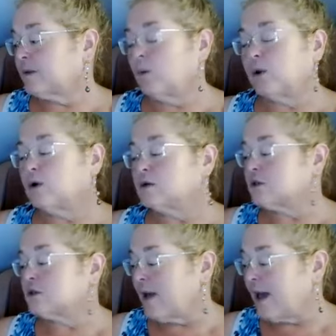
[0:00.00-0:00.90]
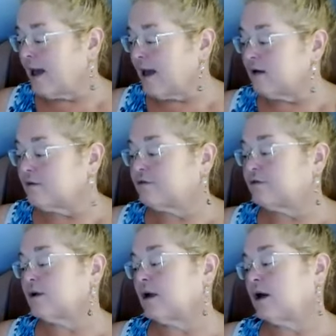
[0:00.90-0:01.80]
We also have
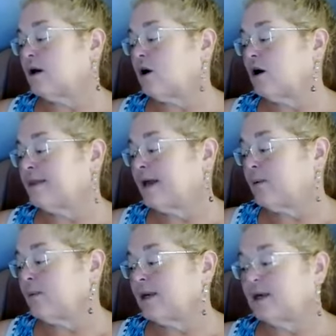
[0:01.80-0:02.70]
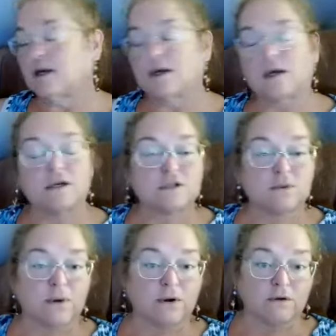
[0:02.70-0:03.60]
on that week, a
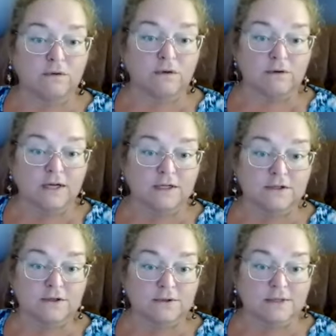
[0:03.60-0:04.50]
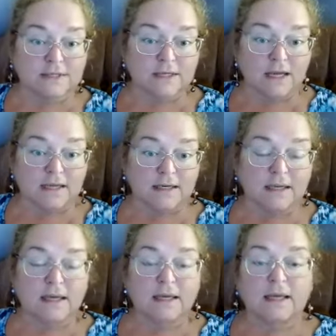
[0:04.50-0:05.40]
square of Uranus to the Sun.
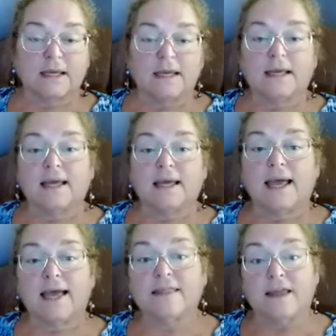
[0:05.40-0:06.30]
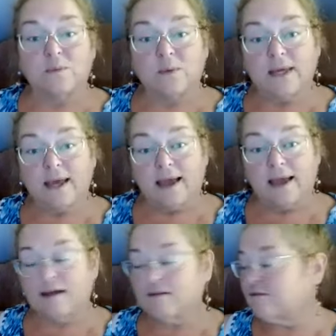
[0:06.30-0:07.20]
And then we
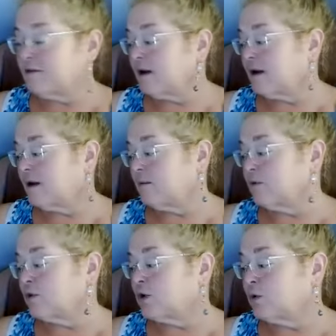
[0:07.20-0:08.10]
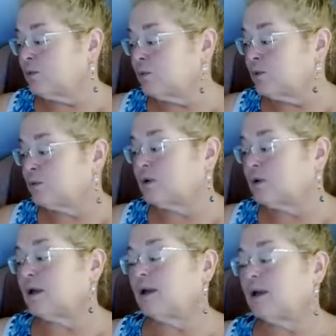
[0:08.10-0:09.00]
have the new moon,
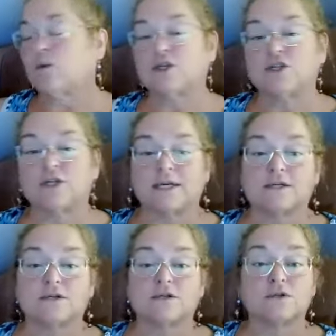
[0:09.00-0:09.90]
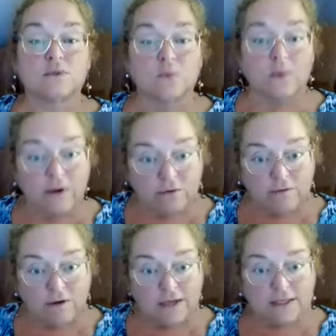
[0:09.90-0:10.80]
which is square
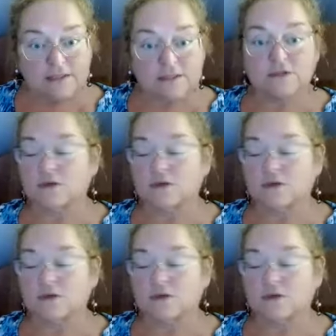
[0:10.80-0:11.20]
Uranus.